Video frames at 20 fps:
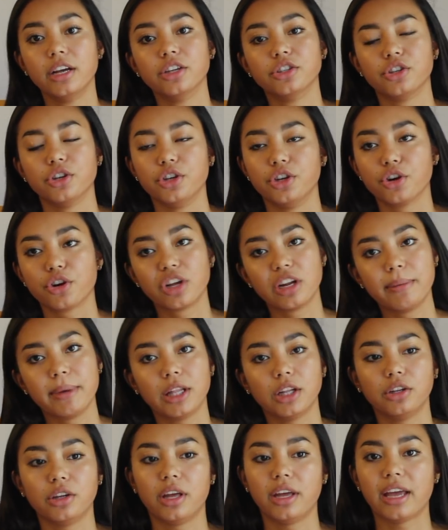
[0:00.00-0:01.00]
So you're going to be
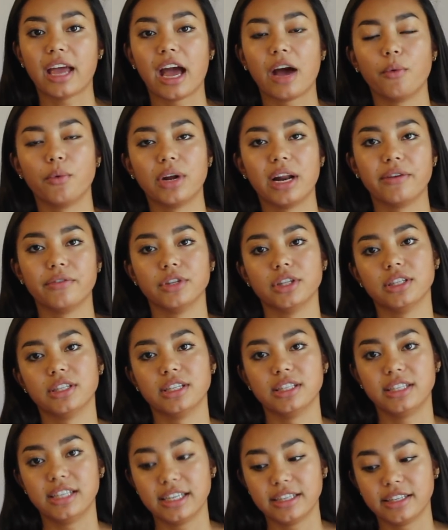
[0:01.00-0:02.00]
looking at whatever the
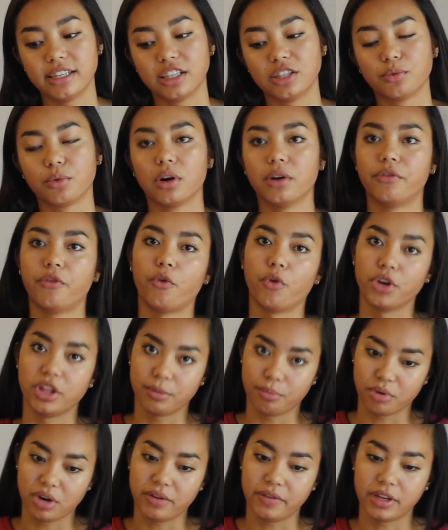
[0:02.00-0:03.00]
statistics were for the
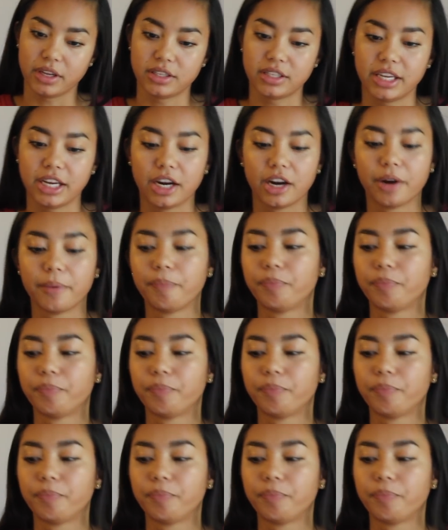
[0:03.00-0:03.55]
previous year.